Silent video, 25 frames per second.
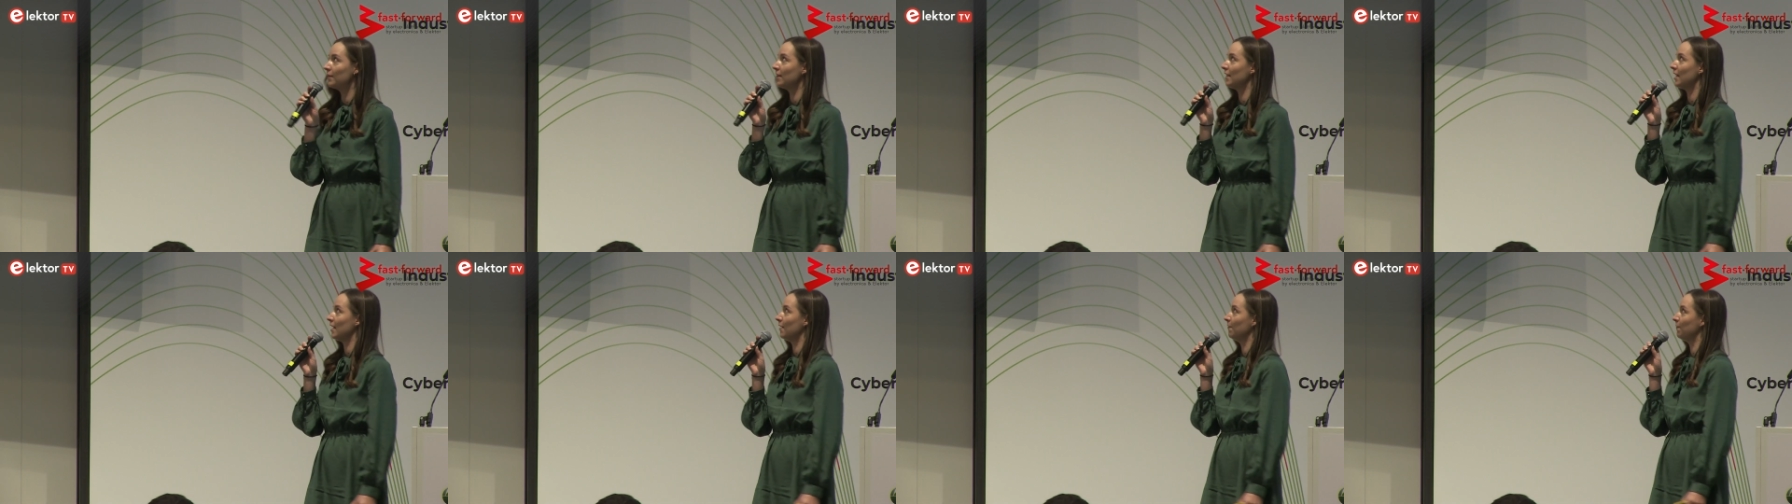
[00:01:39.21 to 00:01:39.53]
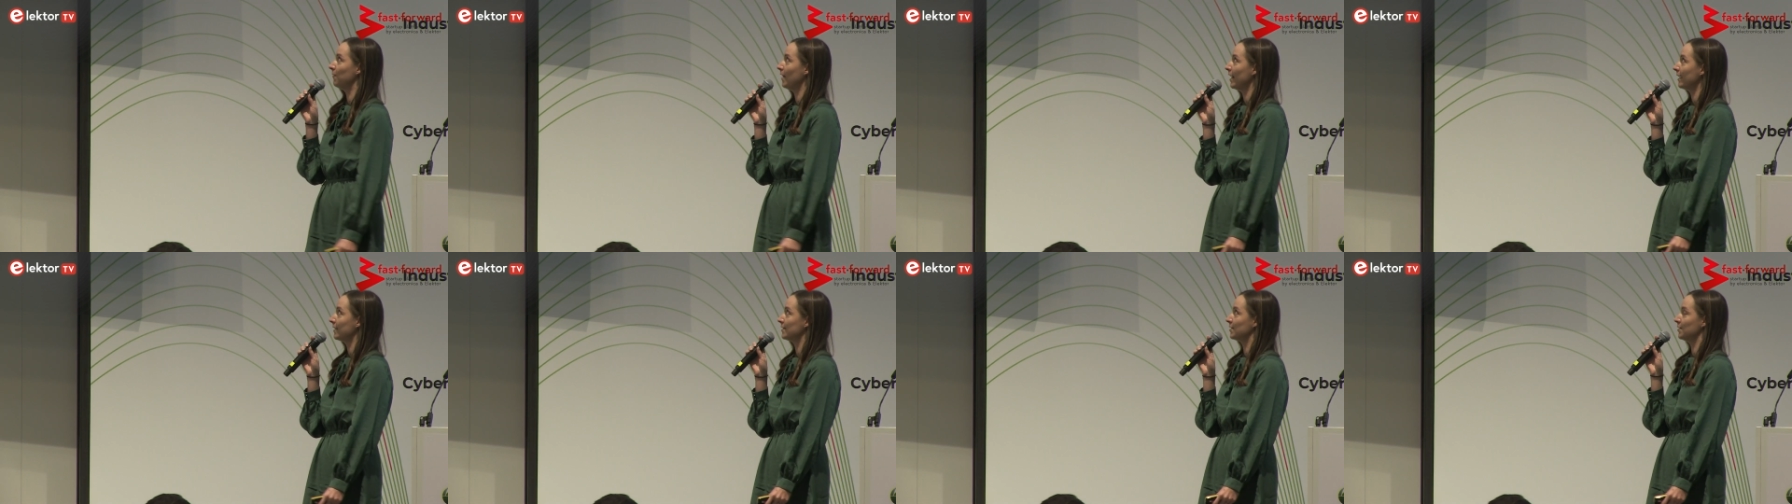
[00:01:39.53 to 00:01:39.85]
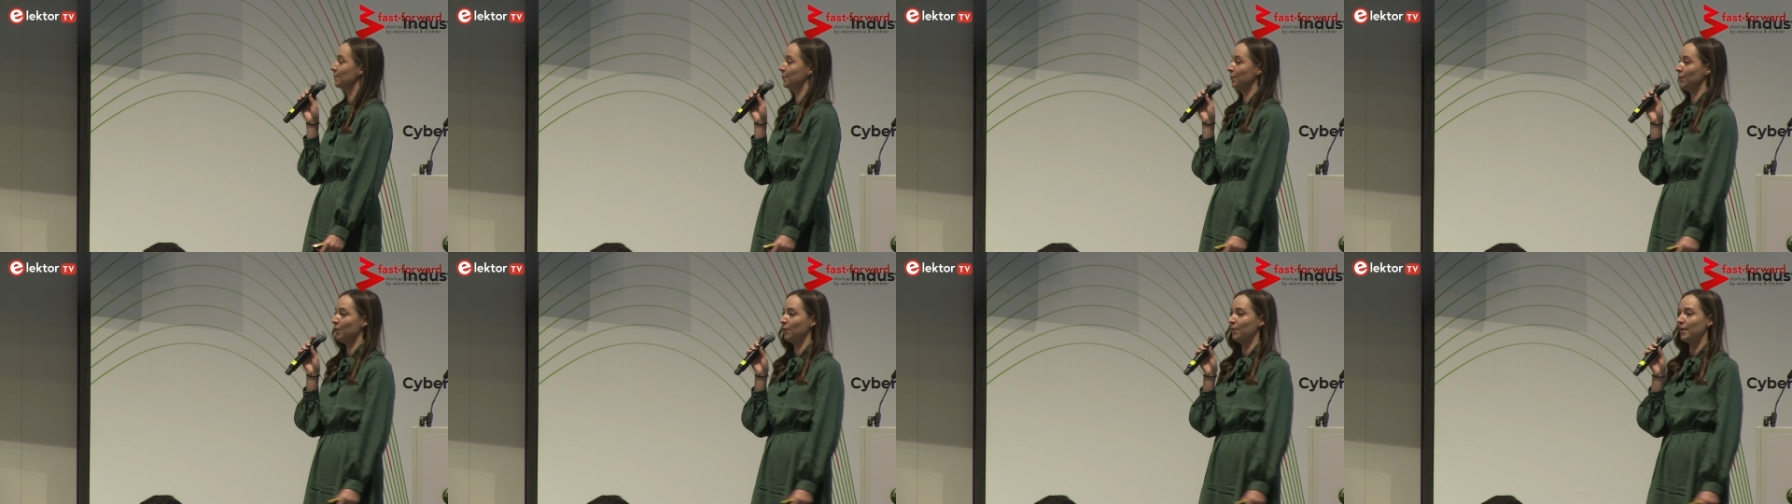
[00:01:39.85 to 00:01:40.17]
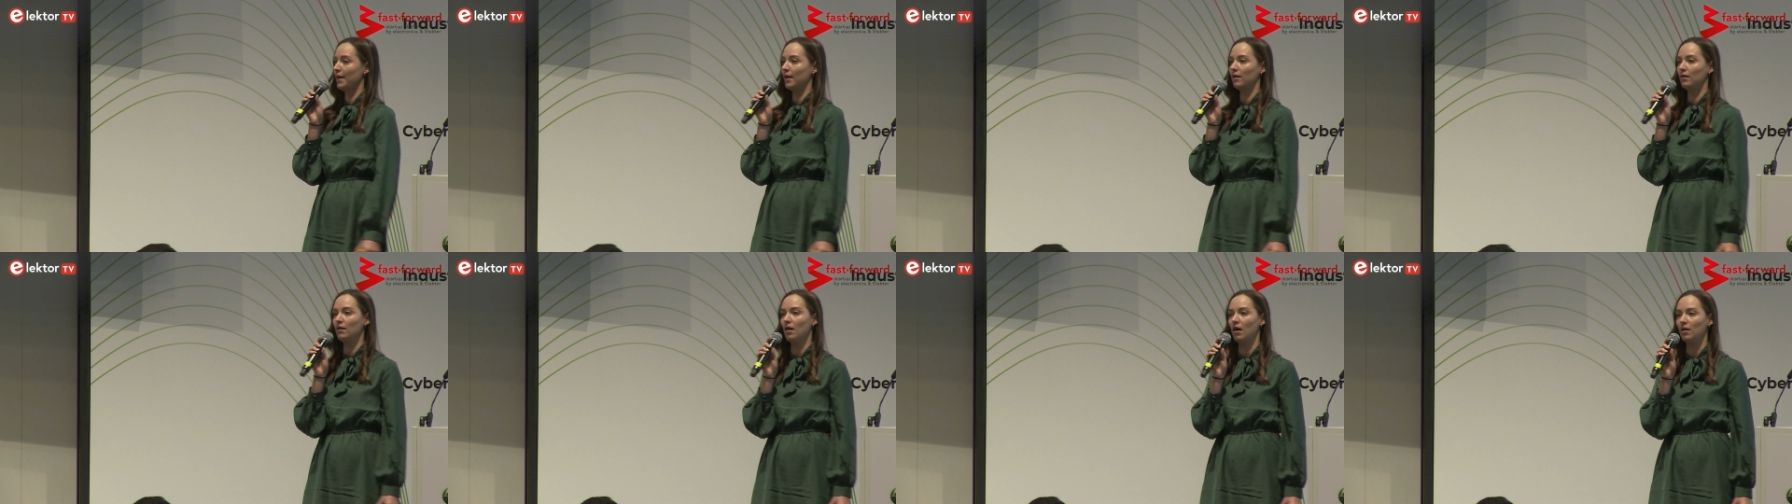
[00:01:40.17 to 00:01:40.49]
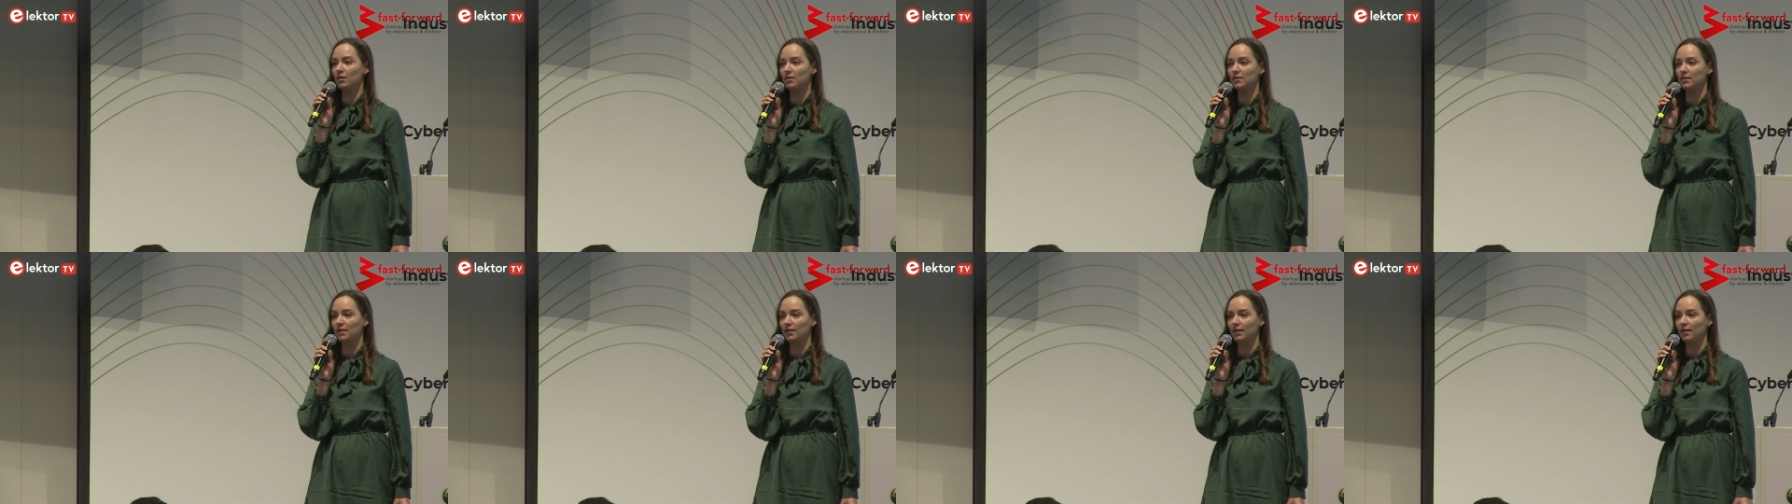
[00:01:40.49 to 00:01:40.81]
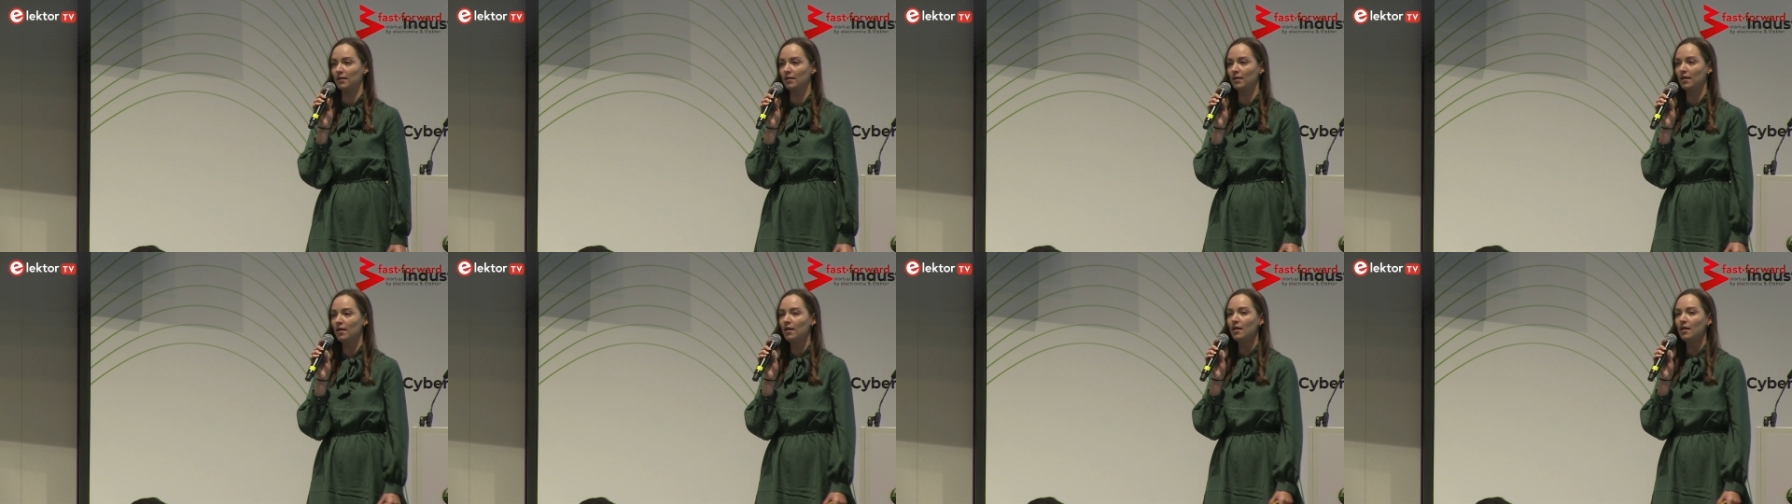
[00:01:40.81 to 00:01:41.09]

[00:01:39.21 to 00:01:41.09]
inflexible, and costly.